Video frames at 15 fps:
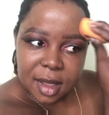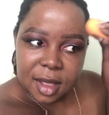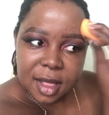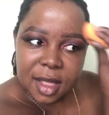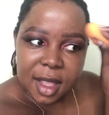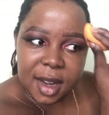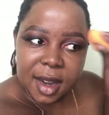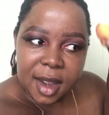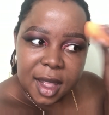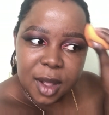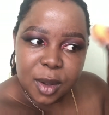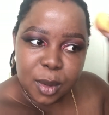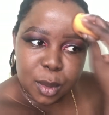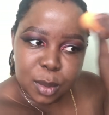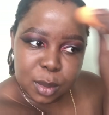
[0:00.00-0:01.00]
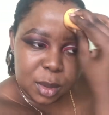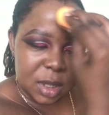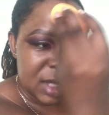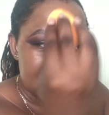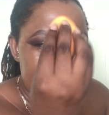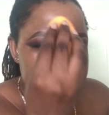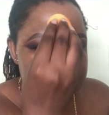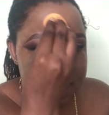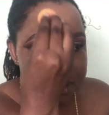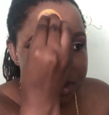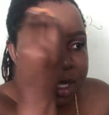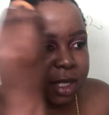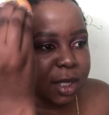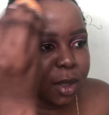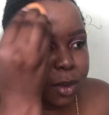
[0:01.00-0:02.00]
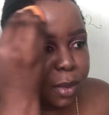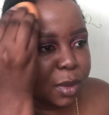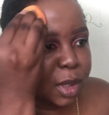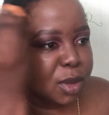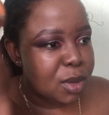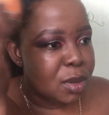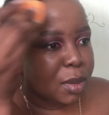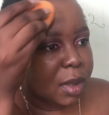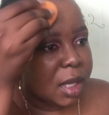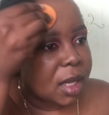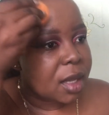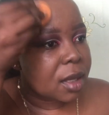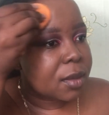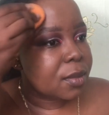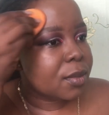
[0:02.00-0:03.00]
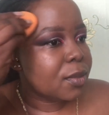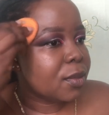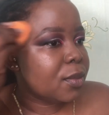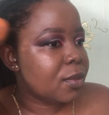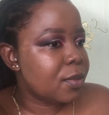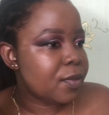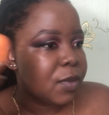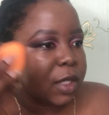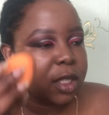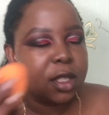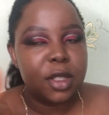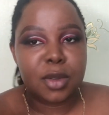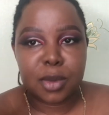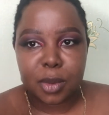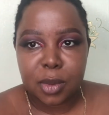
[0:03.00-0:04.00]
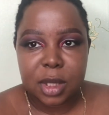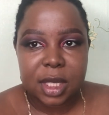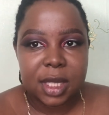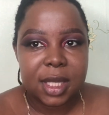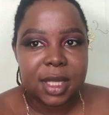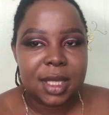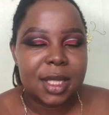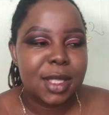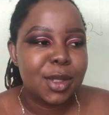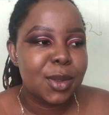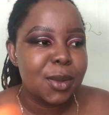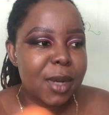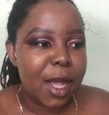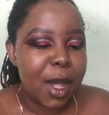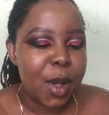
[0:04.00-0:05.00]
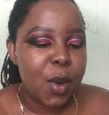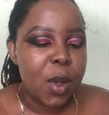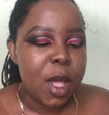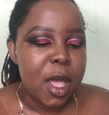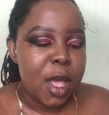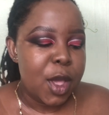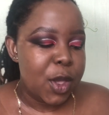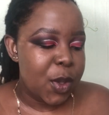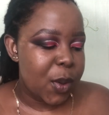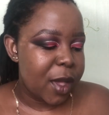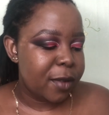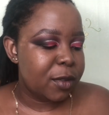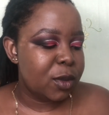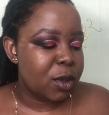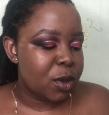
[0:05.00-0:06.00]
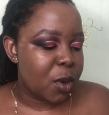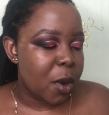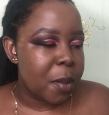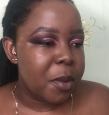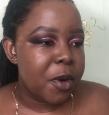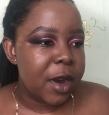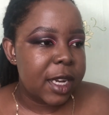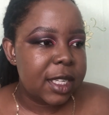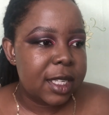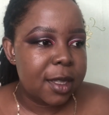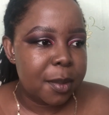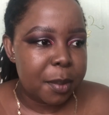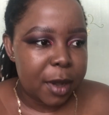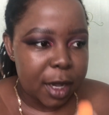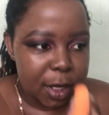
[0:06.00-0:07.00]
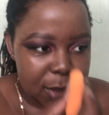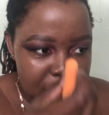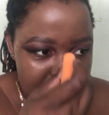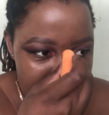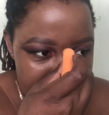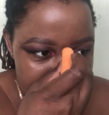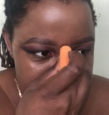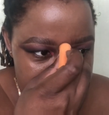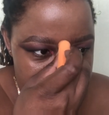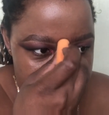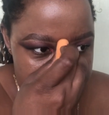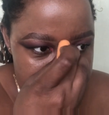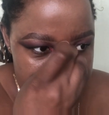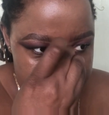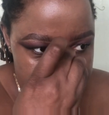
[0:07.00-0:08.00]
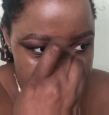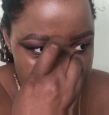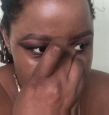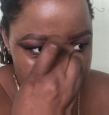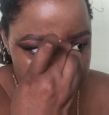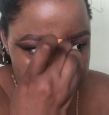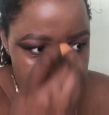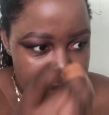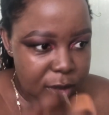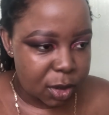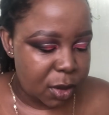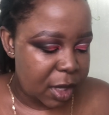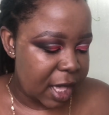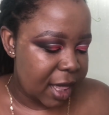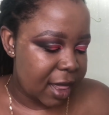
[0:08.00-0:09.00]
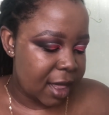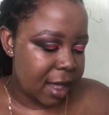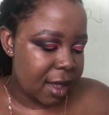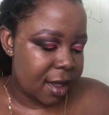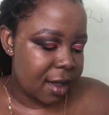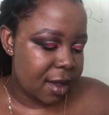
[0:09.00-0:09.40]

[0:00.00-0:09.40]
Then now this semester we're doing disorders, so now you have to incorporate the pathways and the disorders together,